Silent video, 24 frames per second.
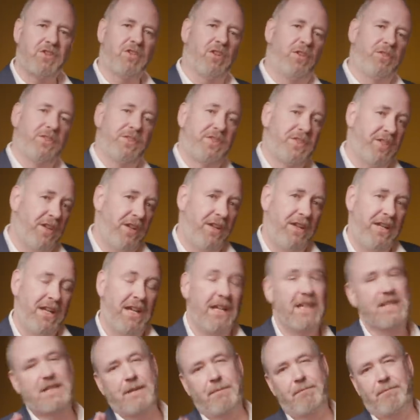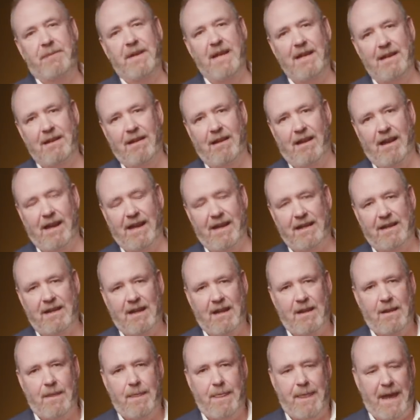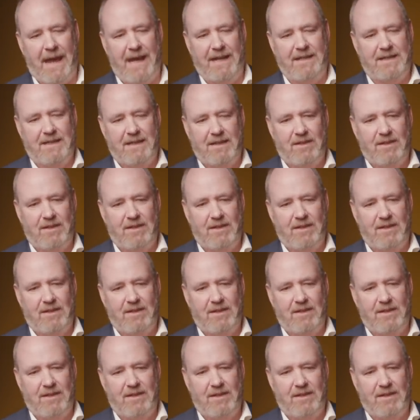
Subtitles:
Johnson is a bit like that